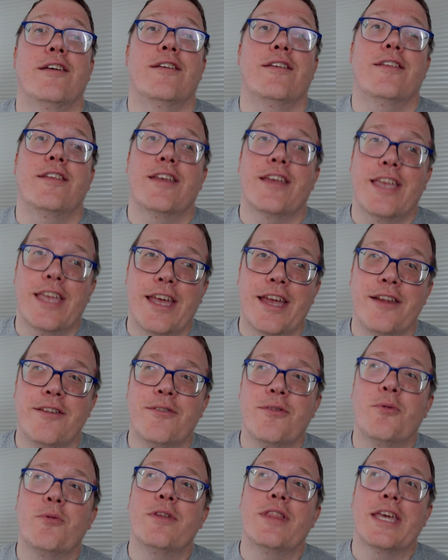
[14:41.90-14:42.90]

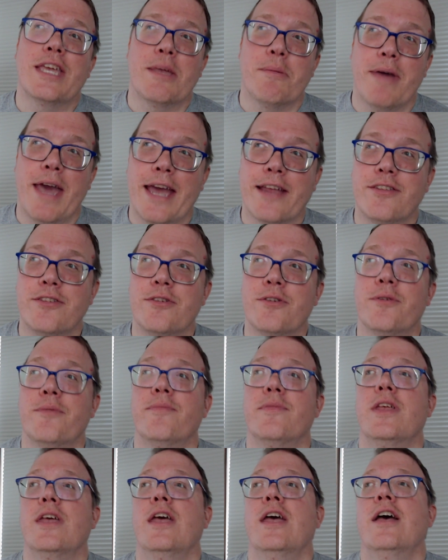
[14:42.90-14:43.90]
Again, when they get back to you.
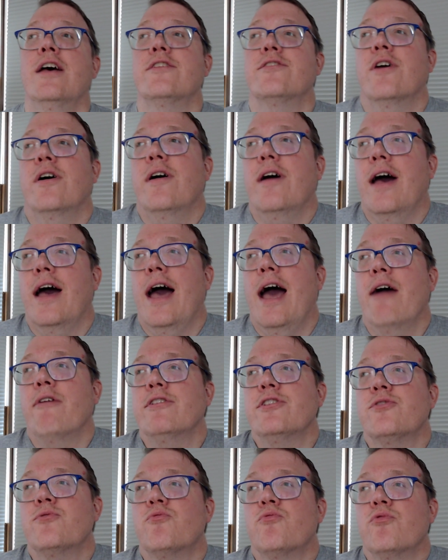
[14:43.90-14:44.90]
So I
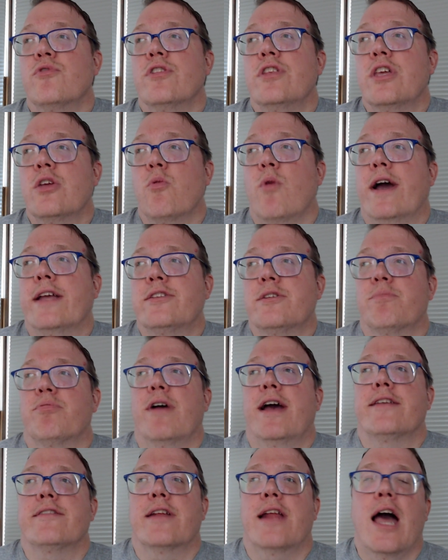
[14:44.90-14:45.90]
was really quite
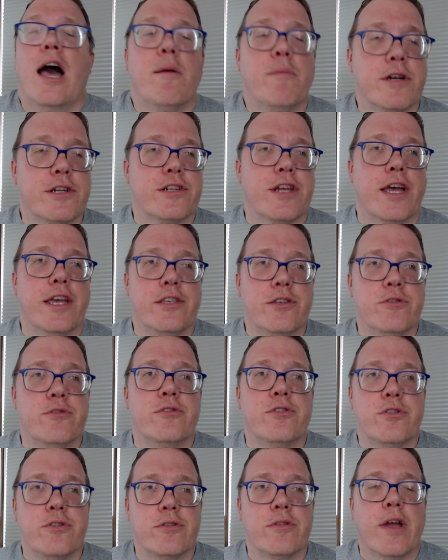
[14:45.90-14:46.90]
surprised at how much I
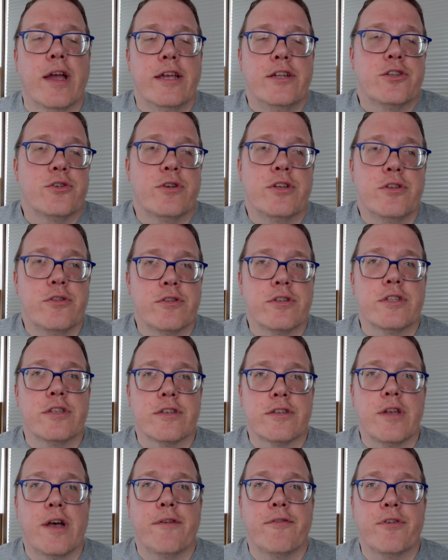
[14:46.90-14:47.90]
enjoyed using
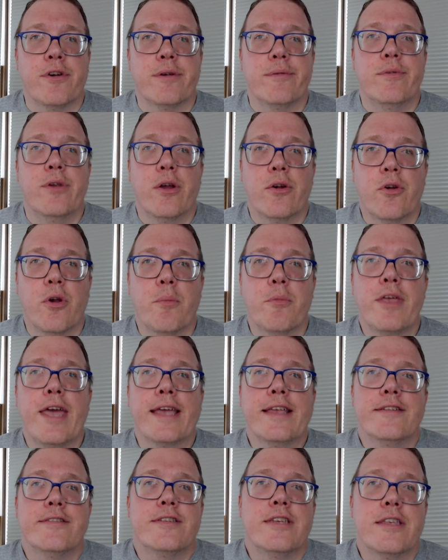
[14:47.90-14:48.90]
this software. Now, normally I
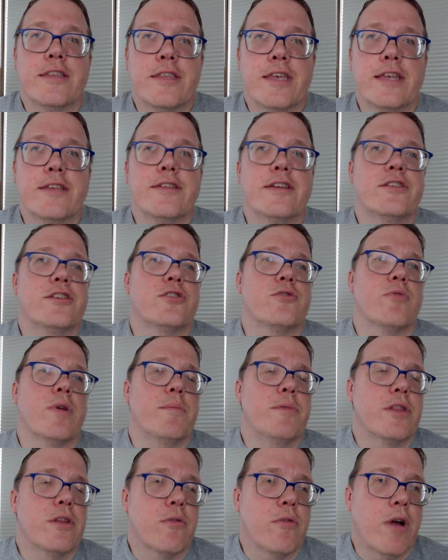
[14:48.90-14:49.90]
can see things that just
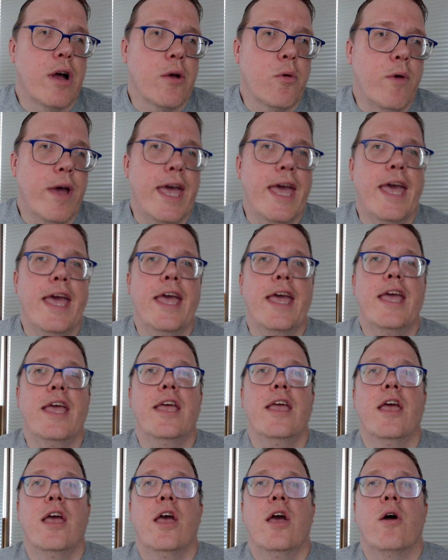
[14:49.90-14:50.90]
rub me the wrong
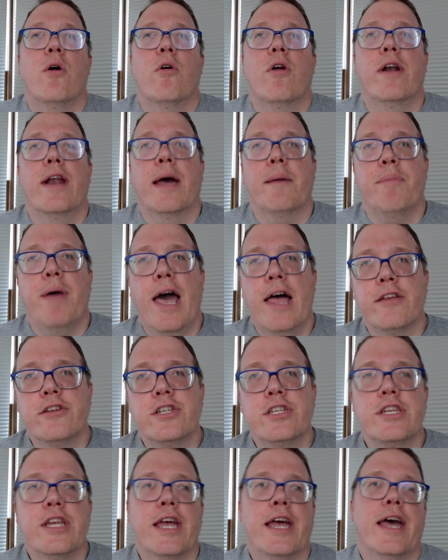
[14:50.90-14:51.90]
way or are not
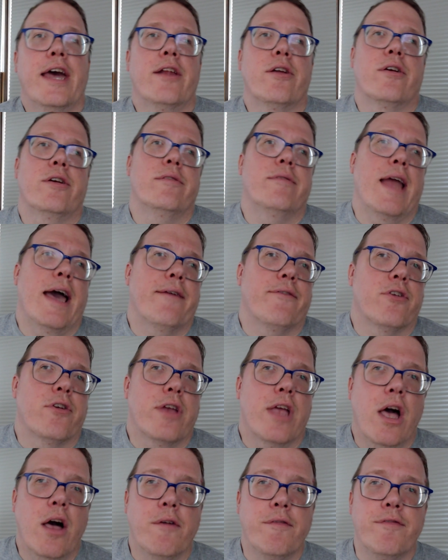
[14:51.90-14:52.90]
polished yet or not very
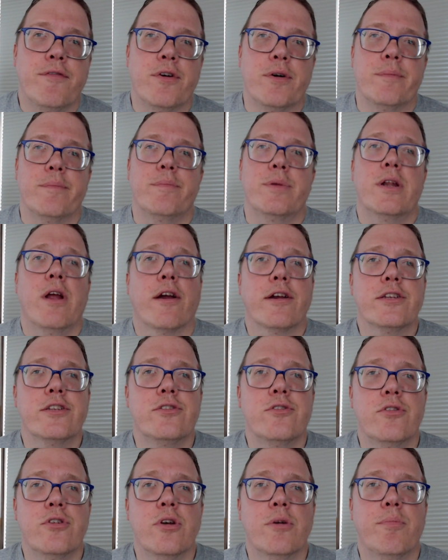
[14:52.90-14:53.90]
helpful. But Arc
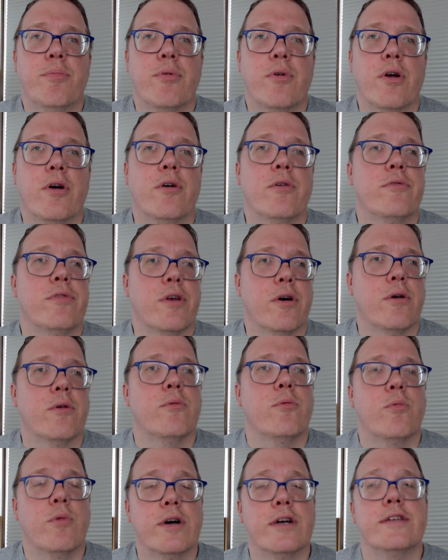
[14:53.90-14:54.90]
Studio Pro,
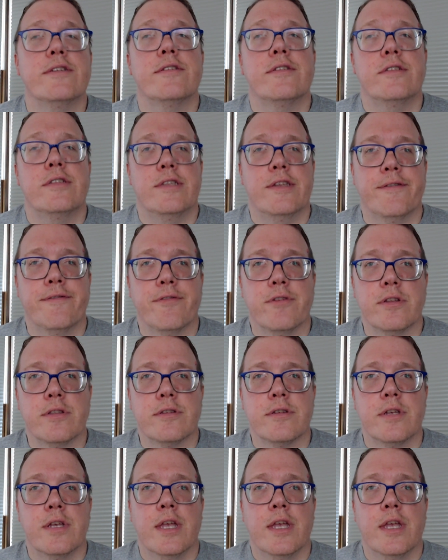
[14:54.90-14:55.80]
though, was different.